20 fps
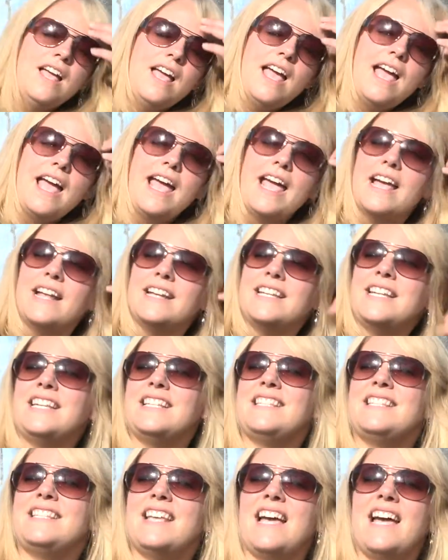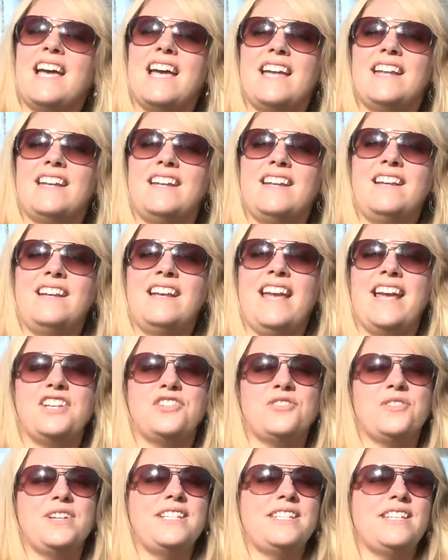And he said, "Hey
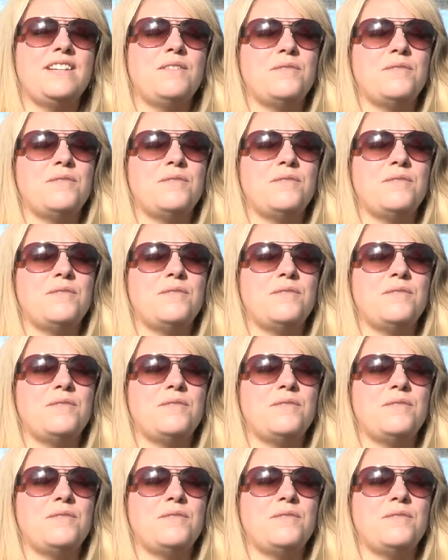Teresa,